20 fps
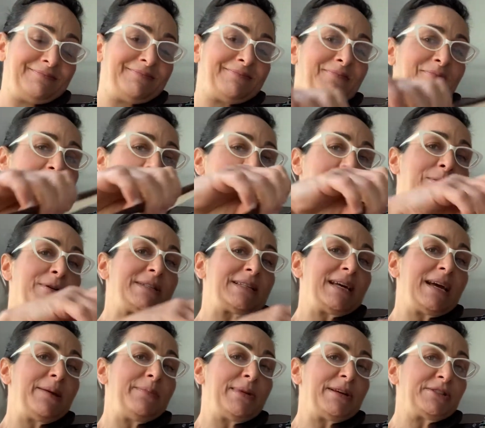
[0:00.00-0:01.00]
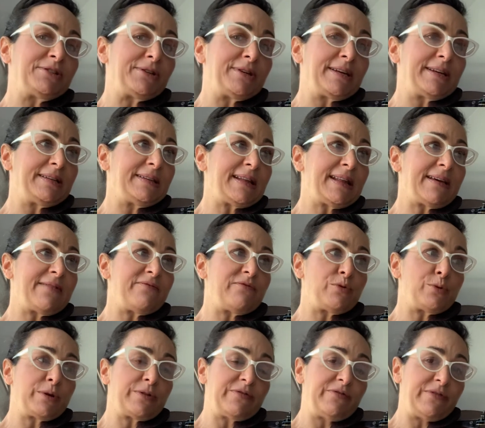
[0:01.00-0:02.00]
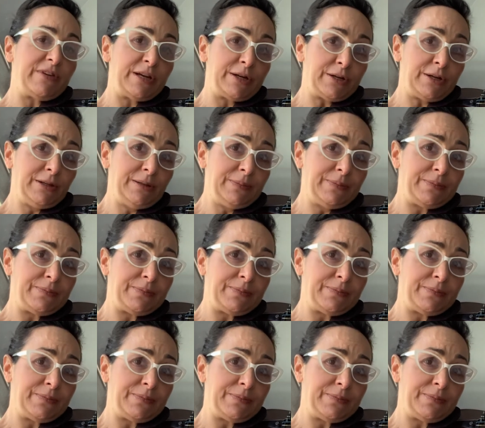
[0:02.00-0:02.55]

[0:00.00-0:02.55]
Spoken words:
One more time. Make sure you get to that 4th finger.